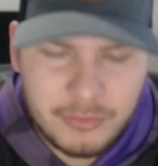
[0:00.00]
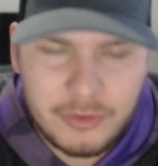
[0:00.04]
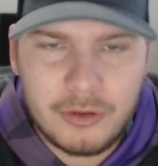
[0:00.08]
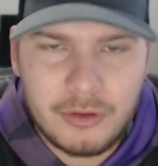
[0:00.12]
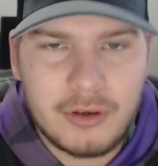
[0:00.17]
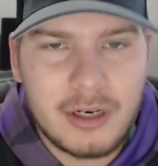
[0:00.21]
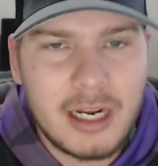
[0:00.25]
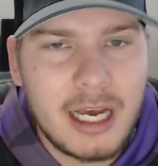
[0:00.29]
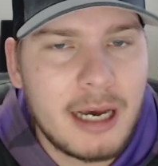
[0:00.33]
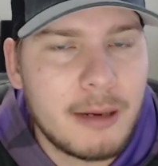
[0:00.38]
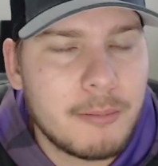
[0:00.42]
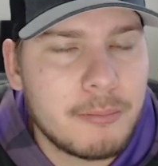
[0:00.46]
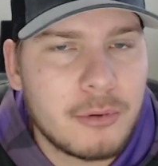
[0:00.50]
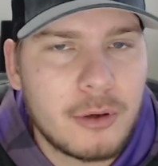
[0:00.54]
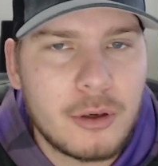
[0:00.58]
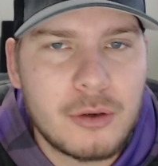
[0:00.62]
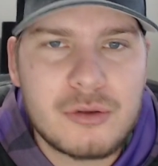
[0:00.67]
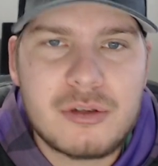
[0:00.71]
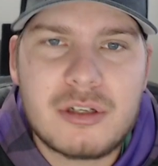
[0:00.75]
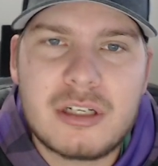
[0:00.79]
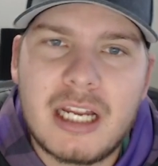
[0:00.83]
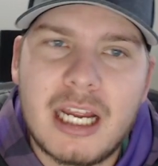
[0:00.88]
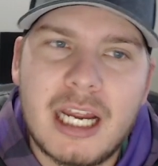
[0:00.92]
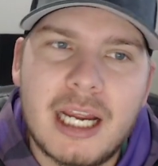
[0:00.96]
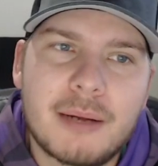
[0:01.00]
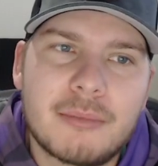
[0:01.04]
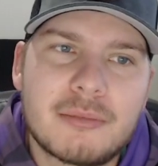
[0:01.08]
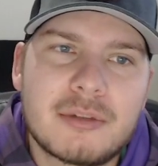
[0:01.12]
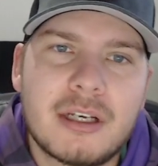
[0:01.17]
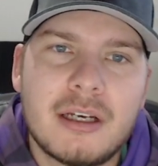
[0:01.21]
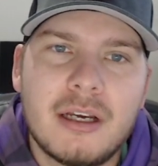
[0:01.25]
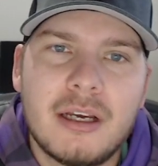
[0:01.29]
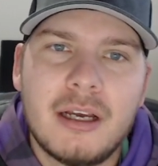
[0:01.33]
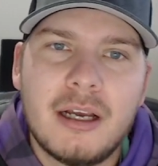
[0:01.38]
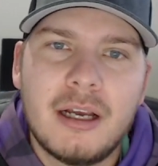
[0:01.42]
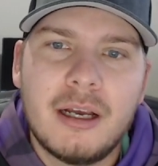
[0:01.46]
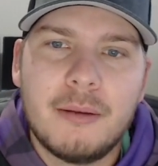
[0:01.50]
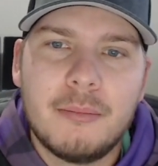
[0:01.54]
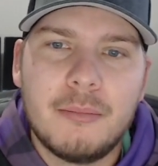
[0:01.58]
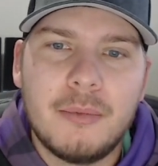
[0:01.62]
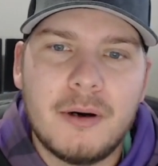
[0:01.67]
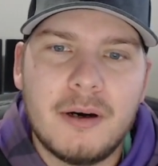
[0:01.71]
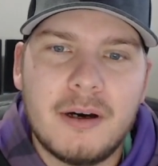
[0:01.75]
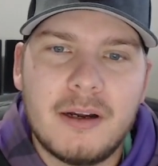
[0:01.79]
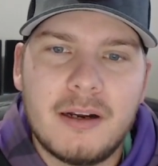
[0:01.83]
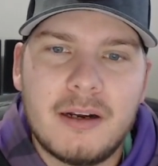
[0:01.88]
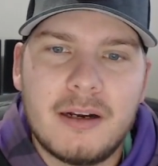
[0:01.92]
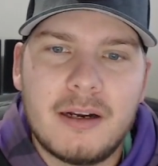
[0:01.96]
They're not pro stamped,
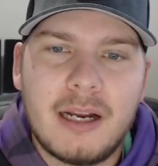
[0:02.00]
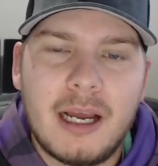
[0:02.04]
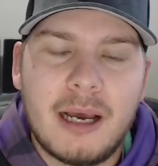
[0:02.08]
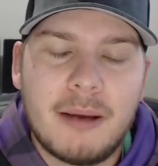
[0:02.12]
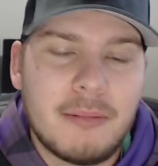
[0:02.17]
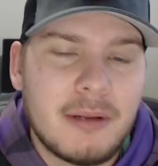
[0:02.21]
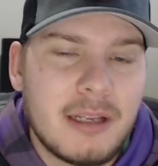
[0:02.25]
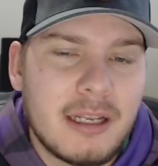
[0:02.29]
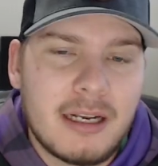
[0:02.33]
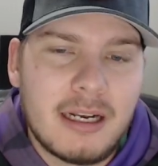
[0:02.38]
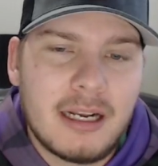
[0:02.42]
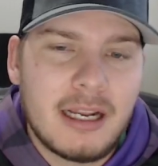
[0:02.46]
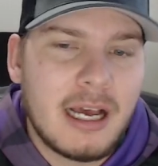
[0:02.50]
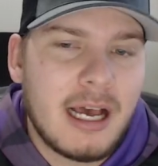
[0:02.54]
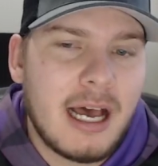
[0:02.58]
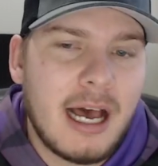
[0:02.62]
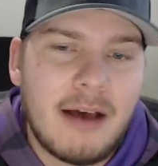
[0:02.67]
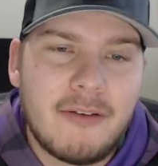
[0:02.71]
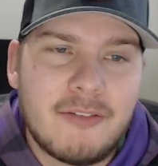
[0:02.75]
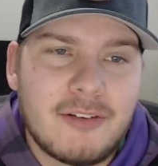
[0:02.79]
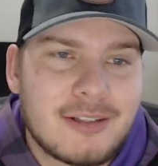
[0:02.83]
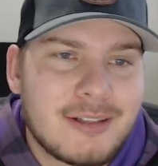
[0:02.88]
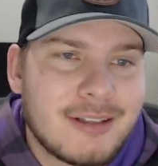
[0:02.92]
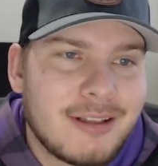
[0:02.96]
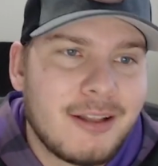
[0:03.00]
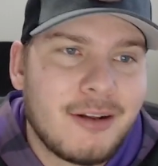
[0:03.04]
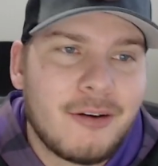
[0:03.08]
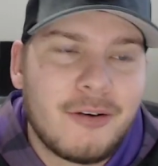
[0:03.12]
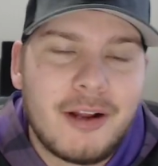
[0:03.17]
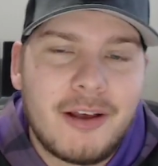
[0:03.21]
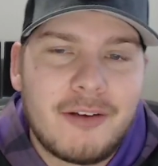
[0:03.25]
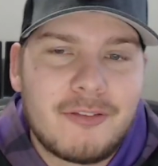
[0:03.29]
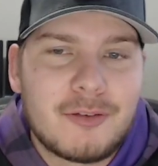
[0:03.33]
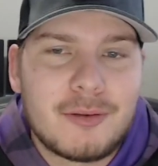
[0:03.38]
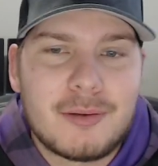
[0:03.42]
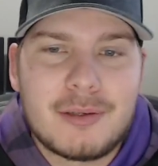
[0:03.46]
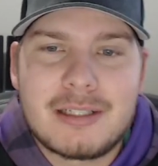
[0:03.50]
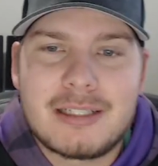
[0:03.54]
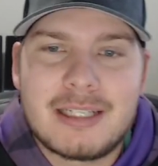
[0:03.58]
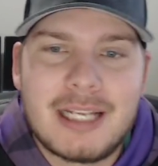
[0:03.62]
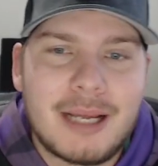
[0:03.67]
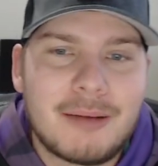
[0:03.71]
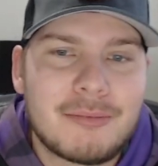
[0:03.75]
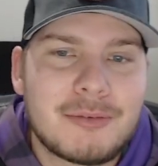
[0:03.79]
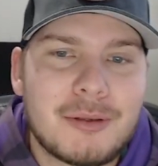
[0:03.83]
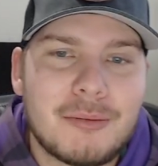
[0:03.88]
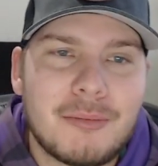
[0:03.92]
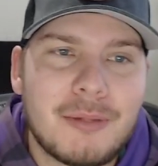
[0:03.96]
but I mean, obviously they don't have to be
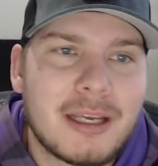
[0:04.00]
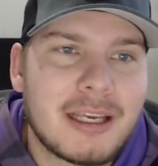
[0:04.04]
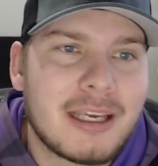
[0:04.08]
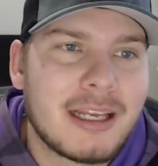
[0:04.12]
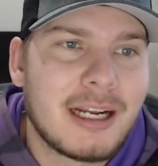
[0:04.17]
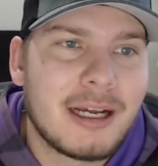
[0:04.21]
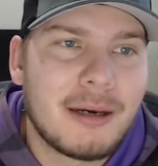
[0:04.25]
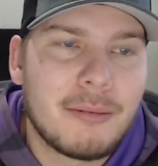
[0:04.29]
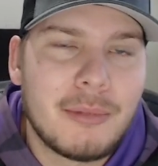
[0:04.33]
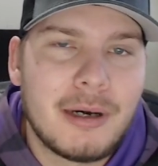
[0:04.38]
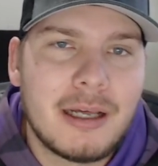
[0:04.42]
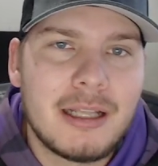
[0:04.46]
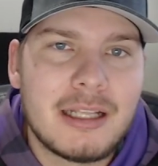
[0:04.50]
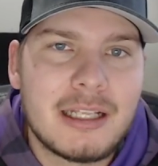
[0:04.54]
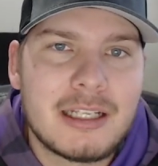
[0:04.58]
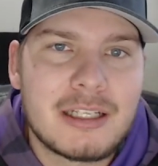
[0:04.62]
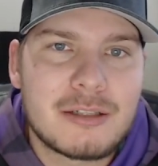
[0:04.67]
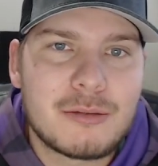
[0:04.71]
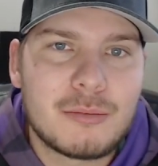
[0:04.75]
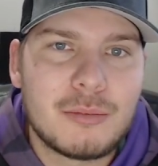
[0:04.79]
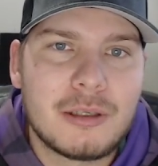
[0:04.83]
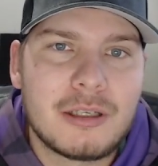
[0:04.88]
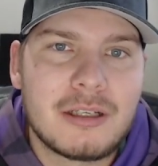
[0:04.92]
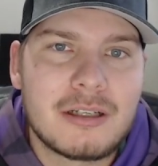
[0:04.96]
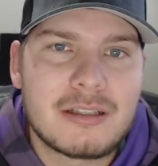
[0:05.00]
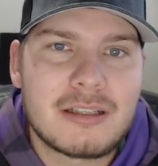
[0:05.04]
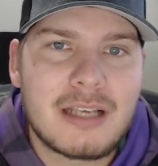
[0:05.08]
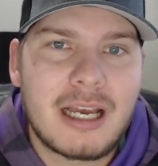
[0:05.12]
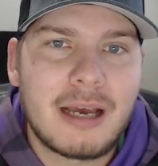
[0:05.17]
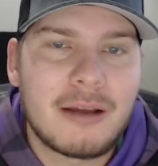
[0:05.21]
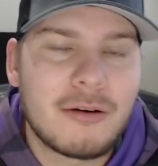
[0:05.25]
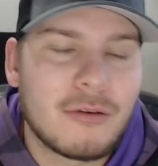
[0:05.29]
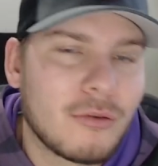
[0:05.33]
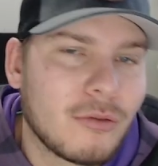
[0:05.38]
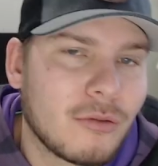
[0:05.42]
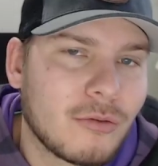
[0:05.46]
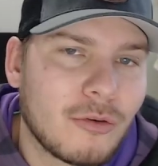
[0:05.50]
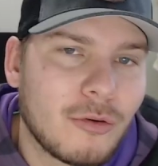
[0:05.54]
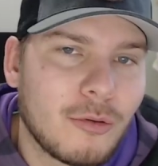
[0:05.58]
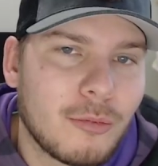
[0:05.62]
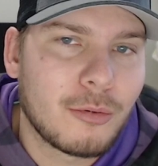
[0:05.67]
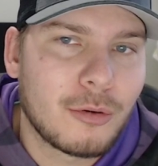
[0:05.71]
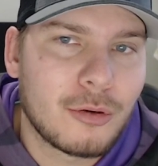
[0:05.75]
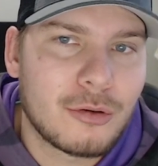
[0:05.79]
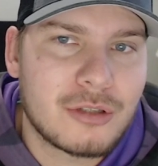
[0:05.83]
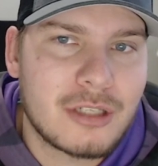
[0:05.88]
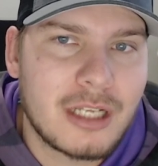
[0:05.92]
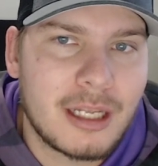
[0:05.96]
stamped to make it on my list because I don't throw
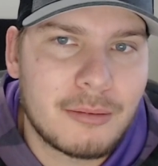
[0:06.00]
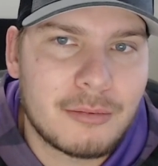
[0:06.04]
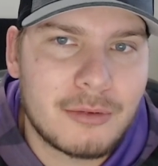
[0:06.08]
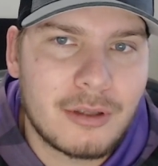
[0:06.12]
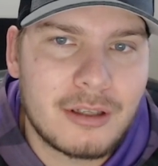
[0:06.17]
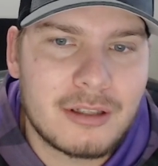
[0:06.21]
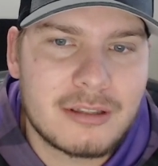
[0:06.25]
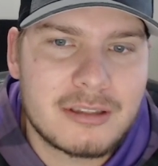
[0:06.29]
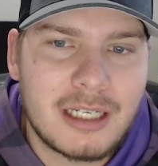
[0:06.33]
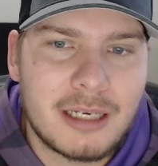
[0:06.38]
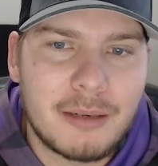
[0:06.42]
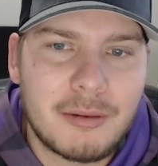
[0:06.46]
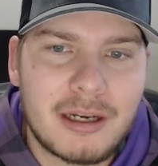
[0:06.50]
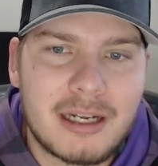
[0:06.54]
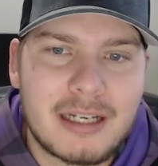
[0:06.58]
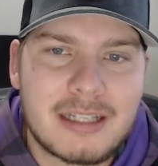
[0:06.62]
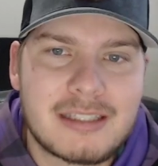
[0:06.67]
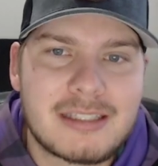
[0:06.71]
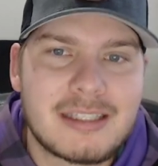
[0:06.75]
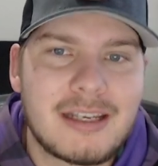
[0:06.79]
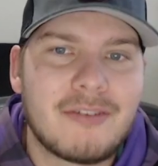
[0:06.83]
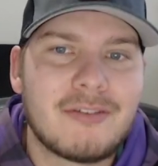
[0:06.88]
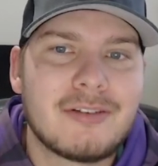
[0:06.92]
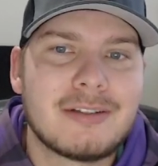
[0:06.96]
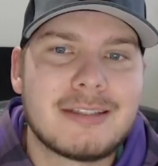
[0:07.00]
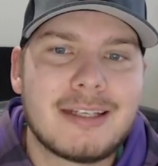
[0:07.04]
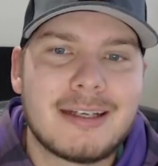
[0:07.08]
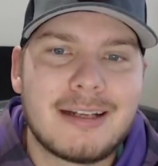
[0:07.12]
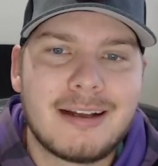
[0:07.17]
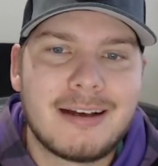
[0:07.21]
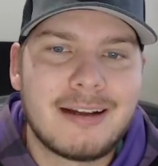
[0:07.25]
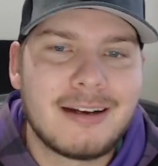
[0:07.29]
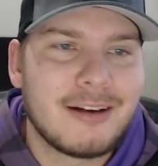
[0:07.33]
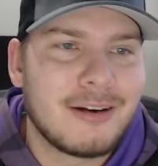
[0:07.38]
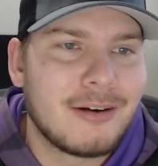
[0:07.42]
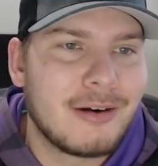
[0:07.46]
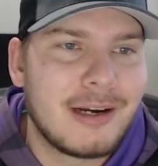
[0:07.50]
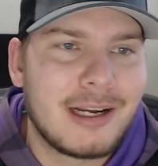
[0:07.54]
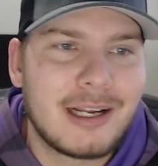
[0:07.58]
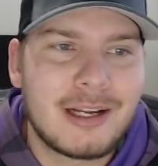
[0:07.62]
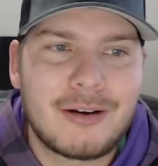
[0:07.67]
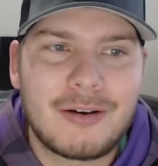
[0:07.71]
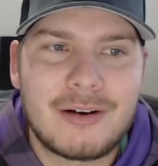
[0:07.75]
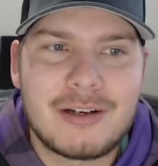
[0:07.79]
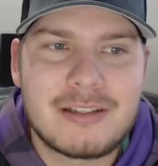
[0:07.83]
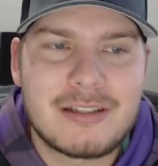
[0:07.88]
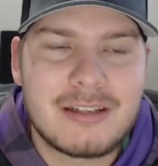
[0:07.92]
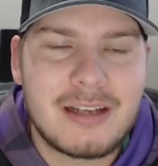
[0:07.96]
stamped all the time. I got seven ten on here and
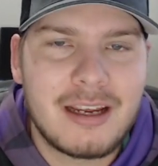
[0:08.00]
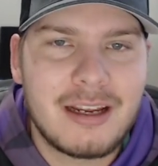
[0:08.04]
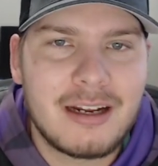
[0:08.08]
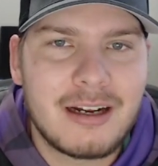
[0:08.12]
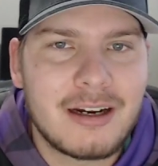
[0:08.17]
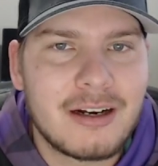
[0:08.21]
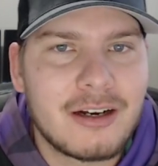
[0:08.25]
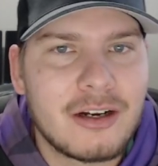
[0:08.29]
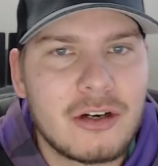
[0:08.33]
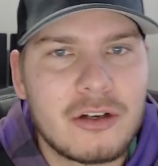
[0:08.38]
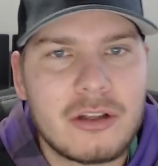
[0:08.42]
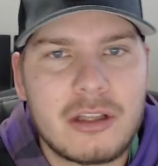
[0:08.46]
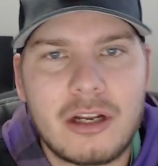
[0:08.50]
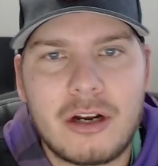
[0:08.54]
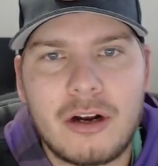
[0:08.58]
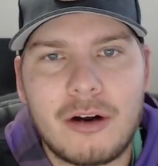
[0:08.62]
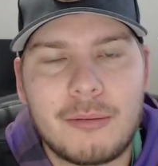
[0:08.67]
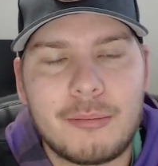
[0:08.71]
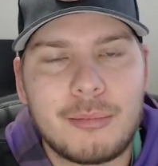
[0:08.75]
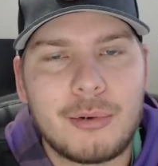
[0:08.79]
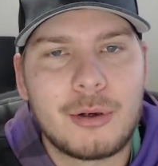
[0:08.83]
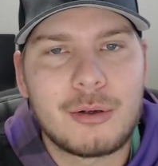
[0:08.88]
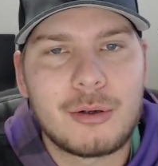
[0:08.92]
crazy eight on here that aren't pro